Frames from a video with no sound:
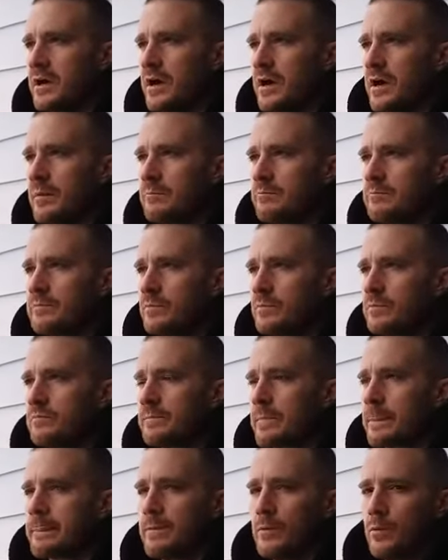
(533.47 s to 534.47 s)
um,
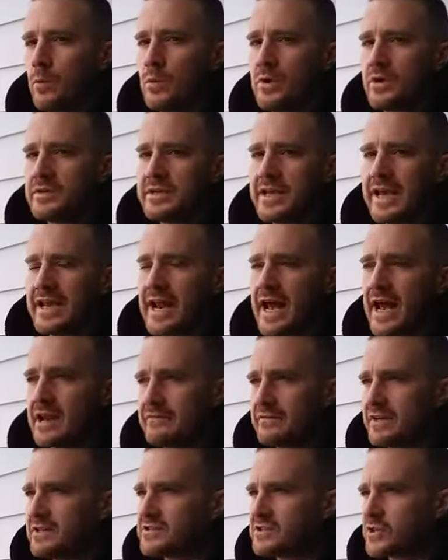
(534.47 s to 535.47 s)
would get
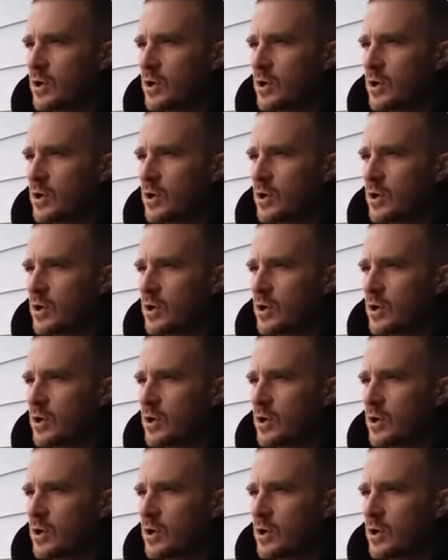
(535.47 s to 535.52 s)
out of it.